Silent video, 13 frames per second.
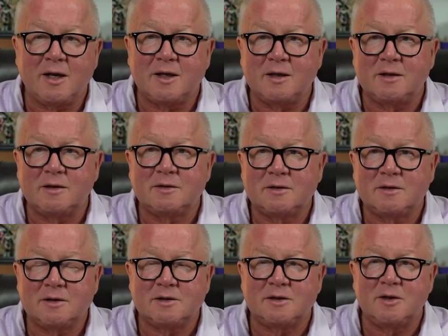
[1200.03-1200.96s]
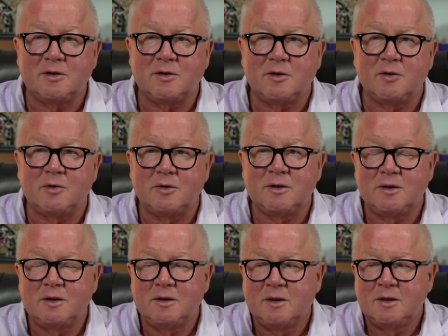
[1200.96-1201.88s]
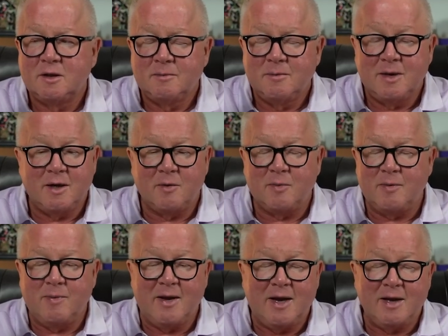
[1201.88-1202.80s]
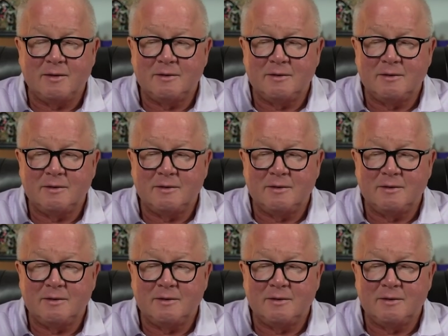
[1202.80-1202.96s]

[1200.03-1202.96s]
a 16-year-old, and it'll be bad.